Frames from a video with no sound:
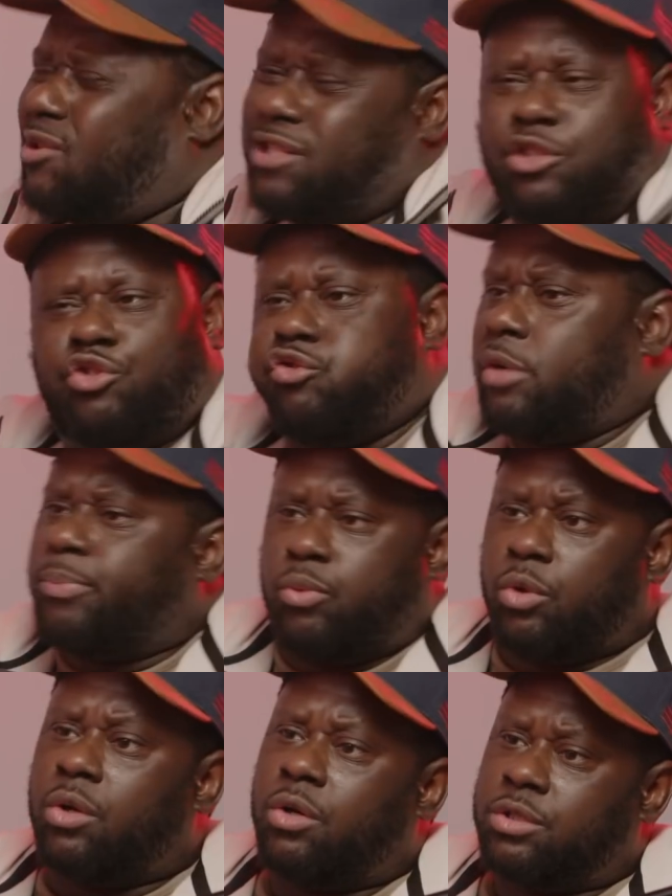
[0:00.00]
that's a triple
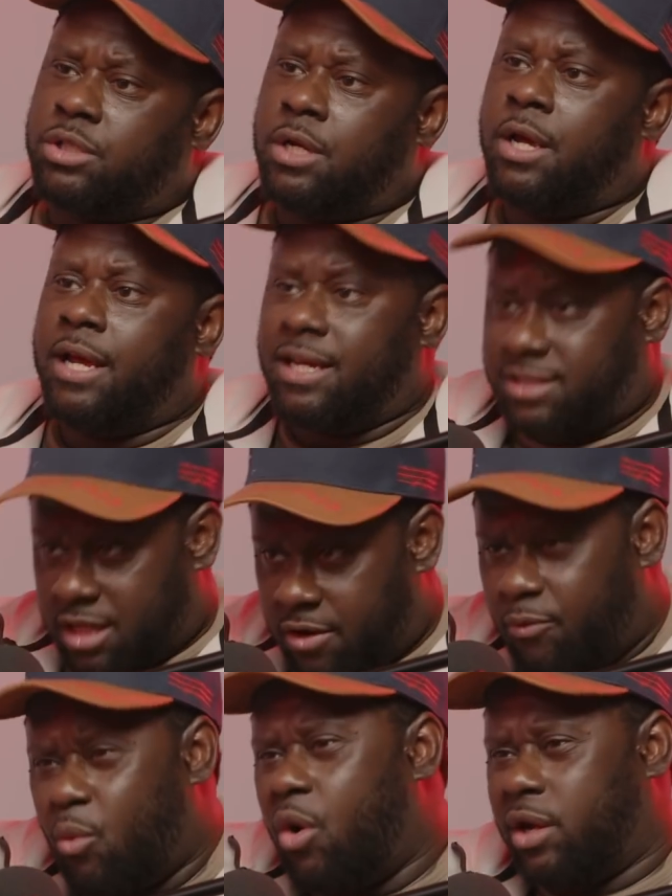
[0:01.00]
loss instead
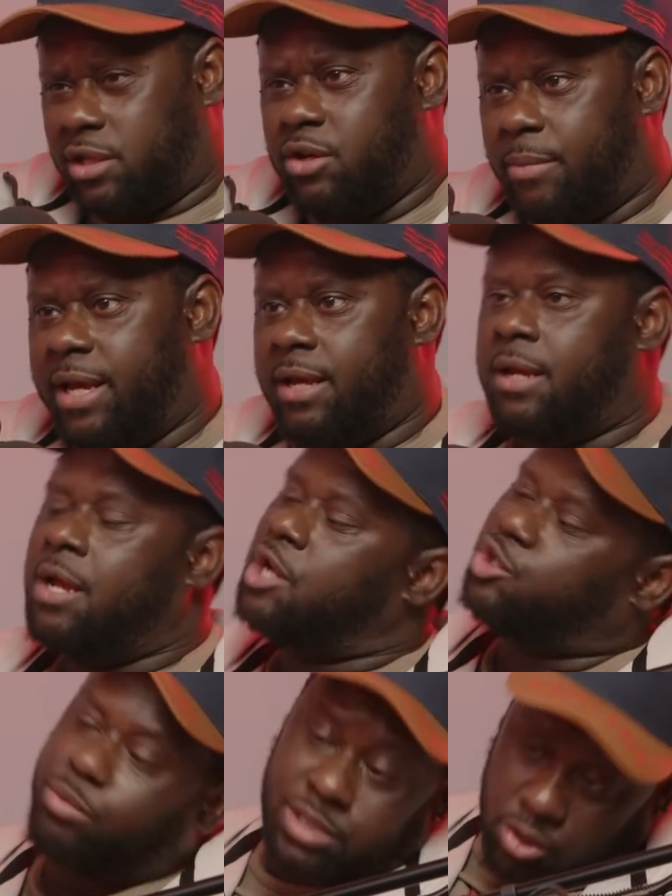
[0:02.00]
of one. You know what I mean?
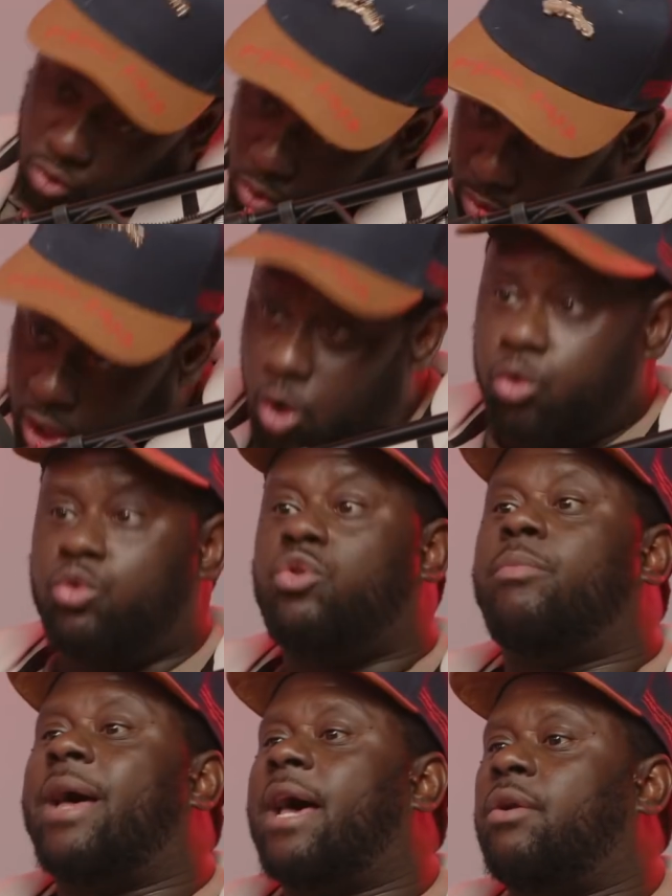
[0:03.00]
So I was like, you know what, go do the
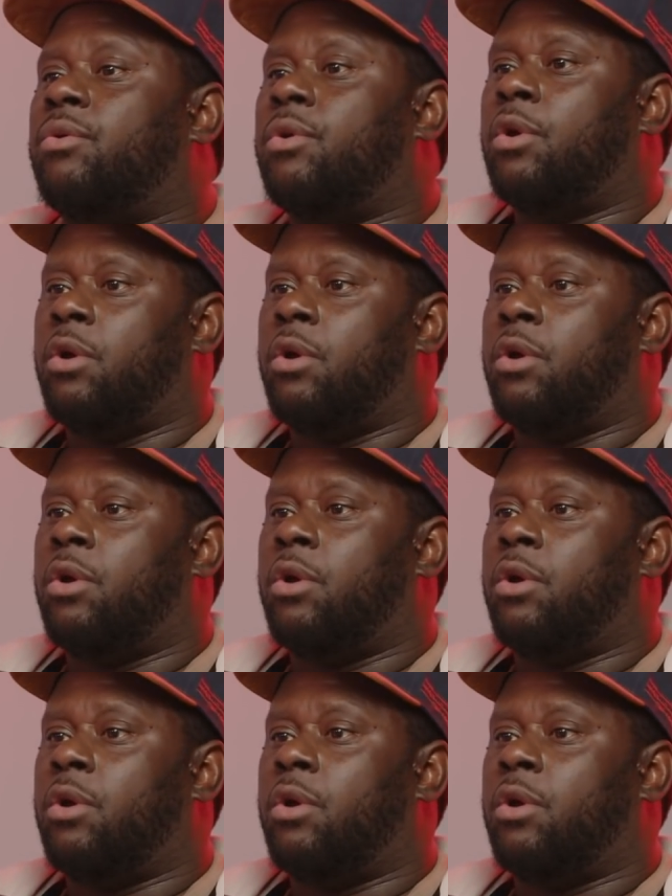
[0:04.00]
battle.